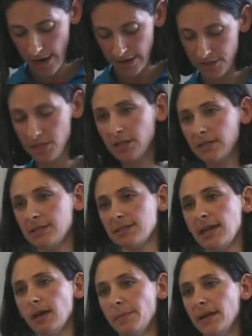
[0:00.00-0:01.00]
I undertook
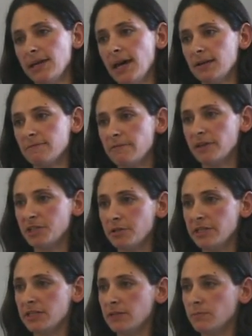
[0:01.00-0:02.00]
this campaign out of
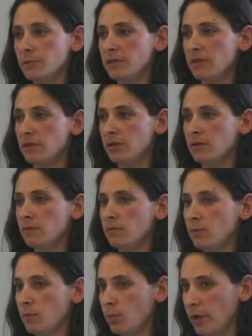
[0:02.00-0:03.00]
frustration with the
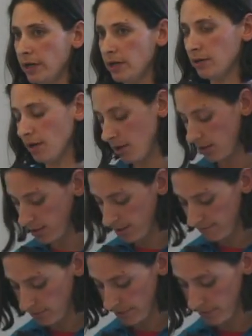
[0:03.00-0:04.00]
way our
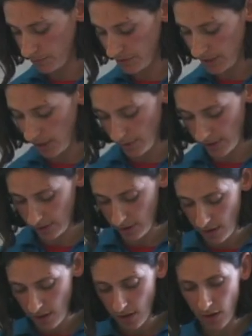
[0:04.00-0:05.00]
government was going.